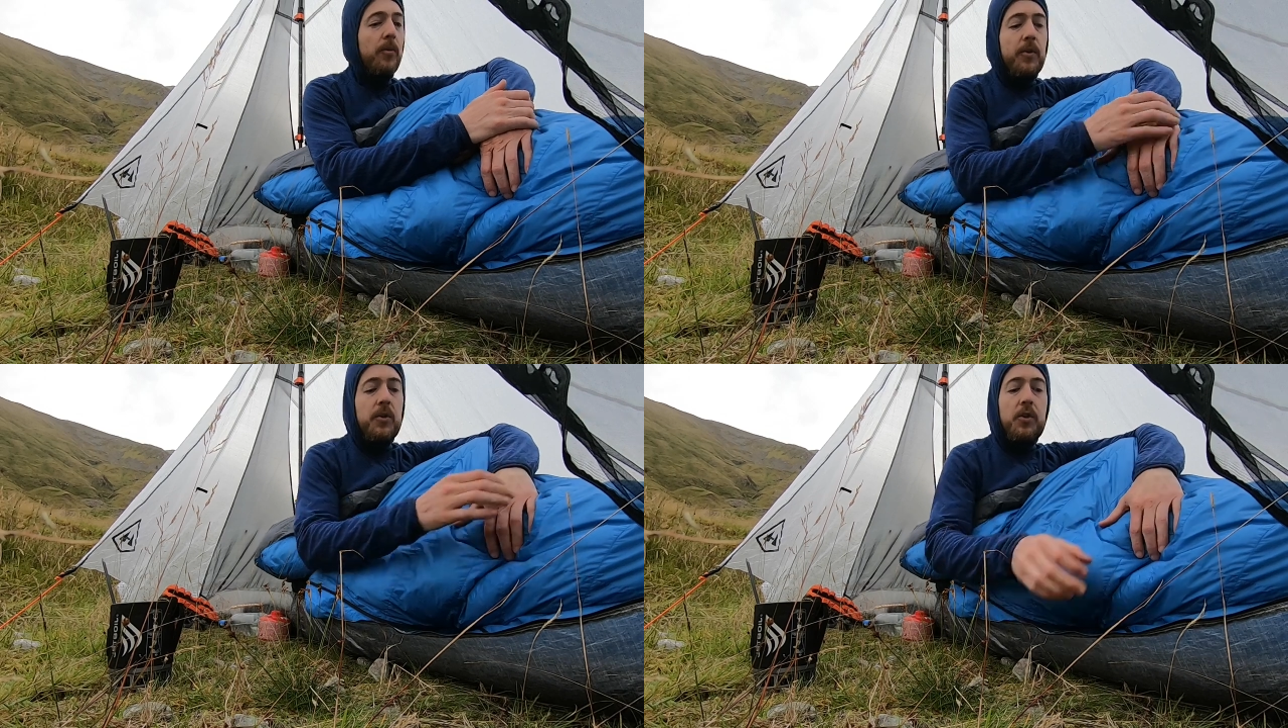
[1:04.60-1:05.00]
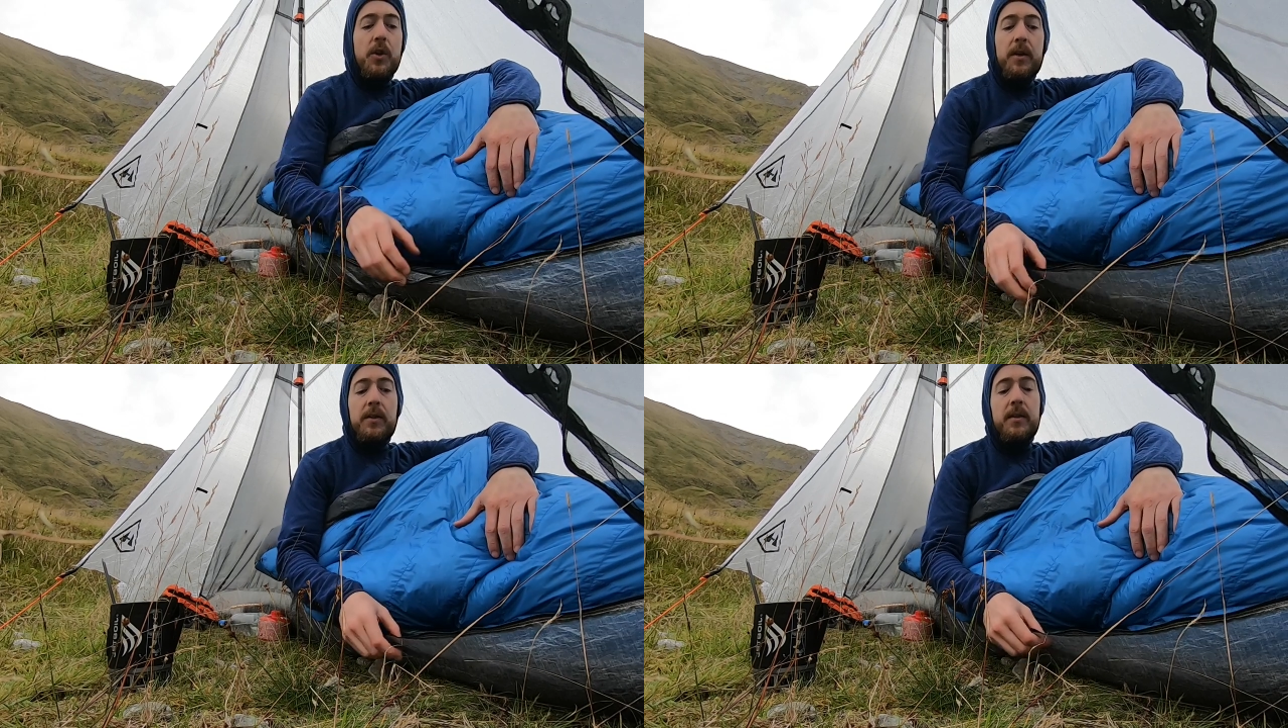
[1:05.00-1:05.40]
with
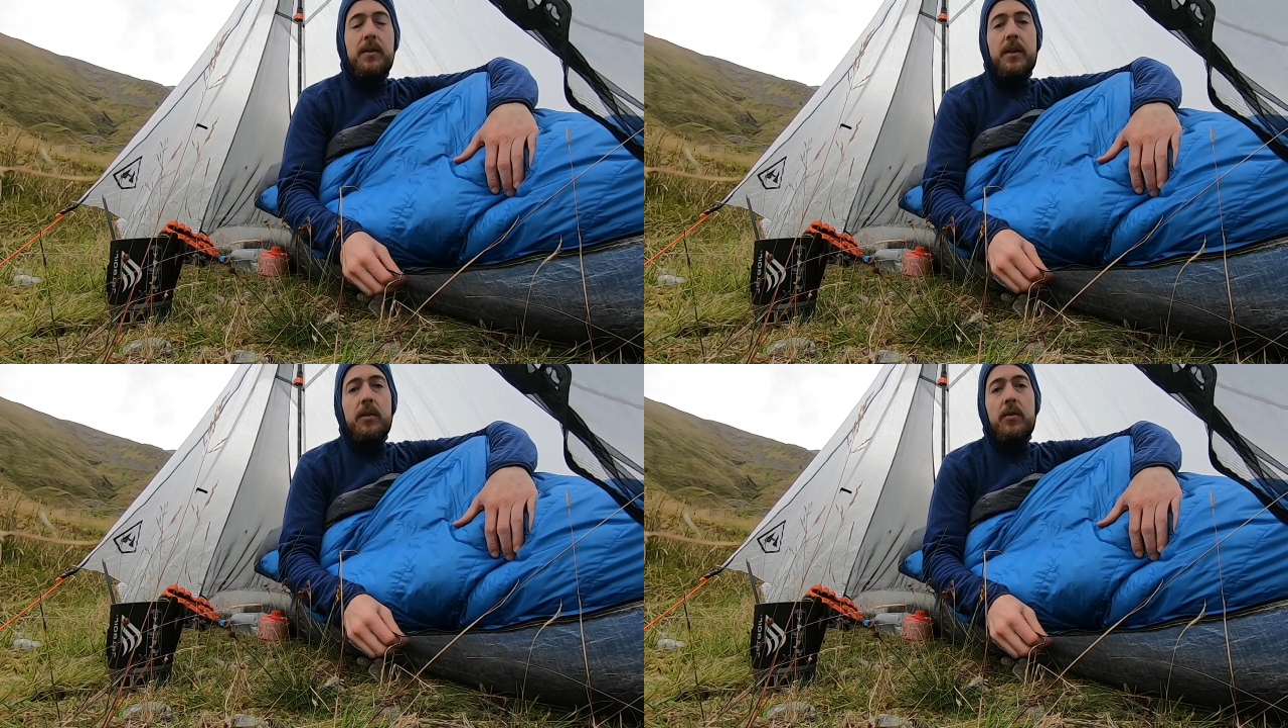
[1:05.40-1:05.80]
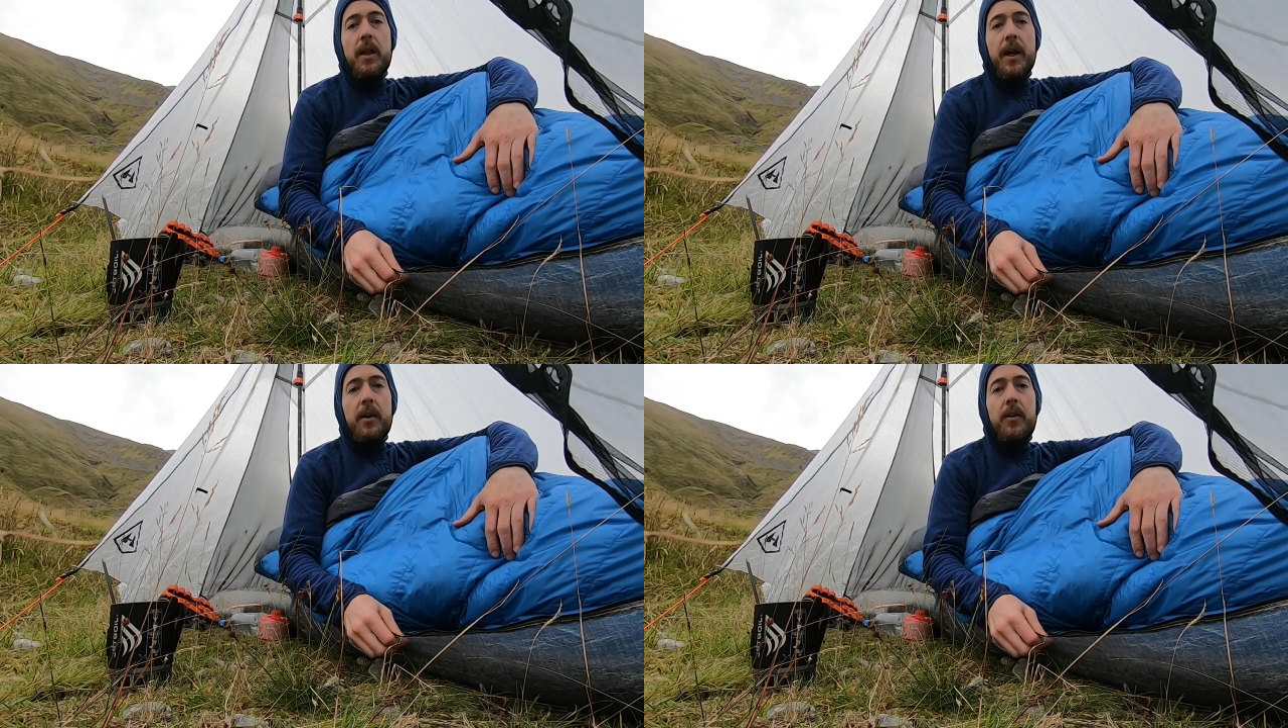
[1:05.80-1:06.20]
just the single
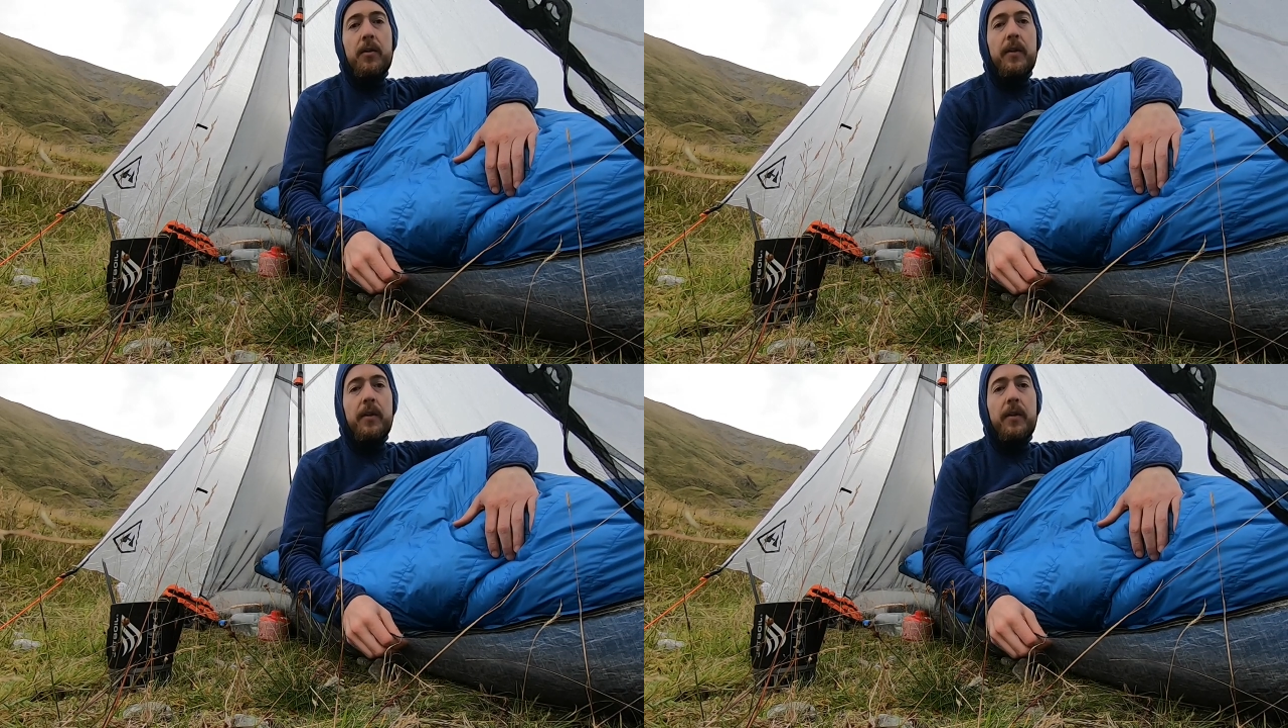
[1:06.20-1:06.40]
layer,